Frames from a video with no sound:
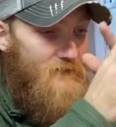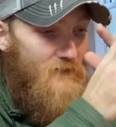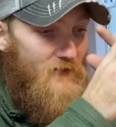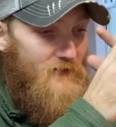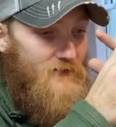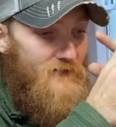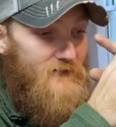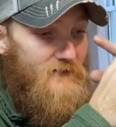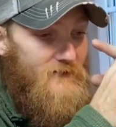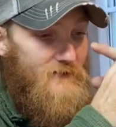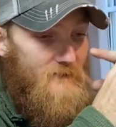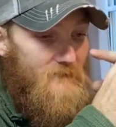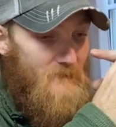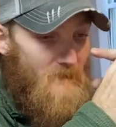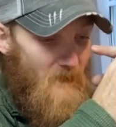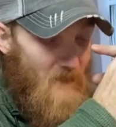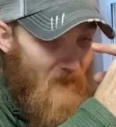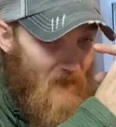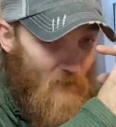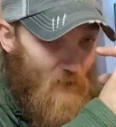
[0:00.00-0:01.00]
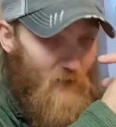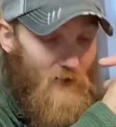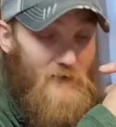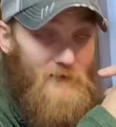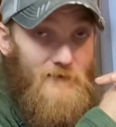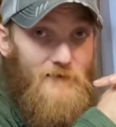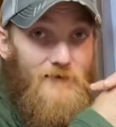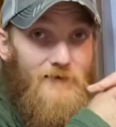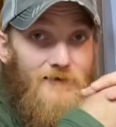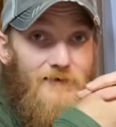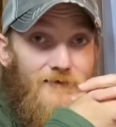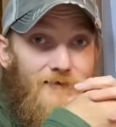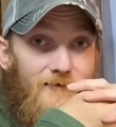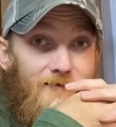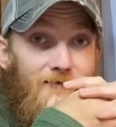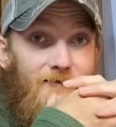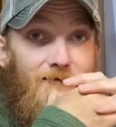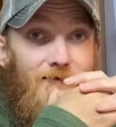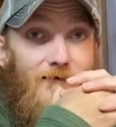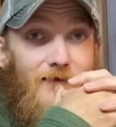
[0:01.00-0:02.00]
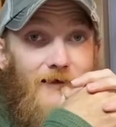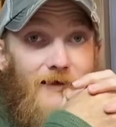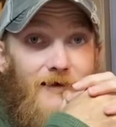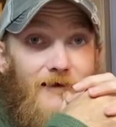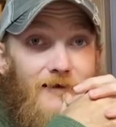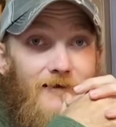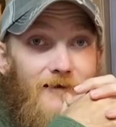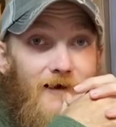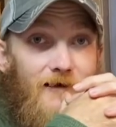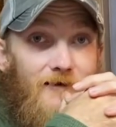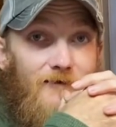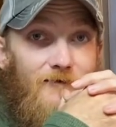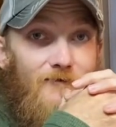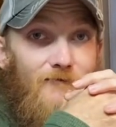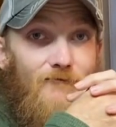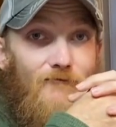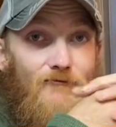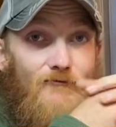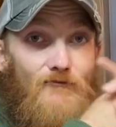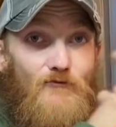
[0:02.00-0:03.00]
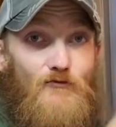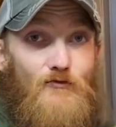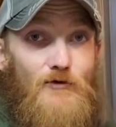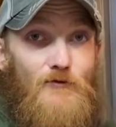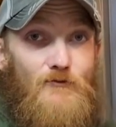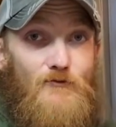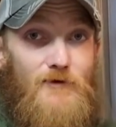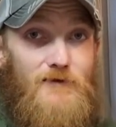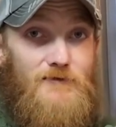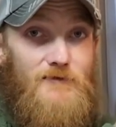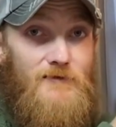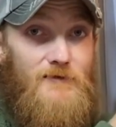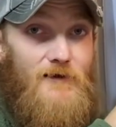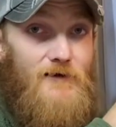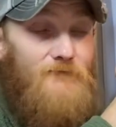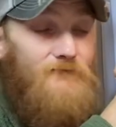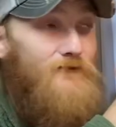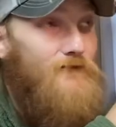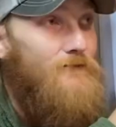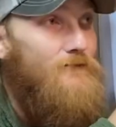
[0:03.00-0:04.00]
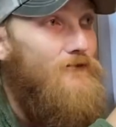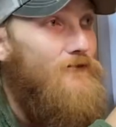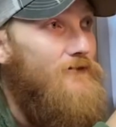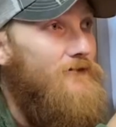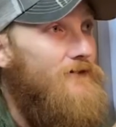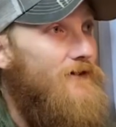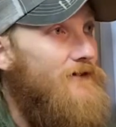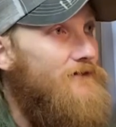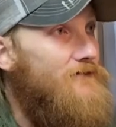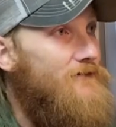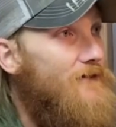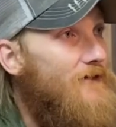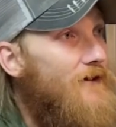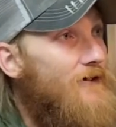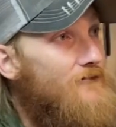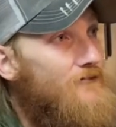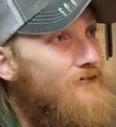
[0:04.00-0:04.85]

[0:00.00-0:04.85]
but it wasn't then. And we went to that viewpoint, and I said I was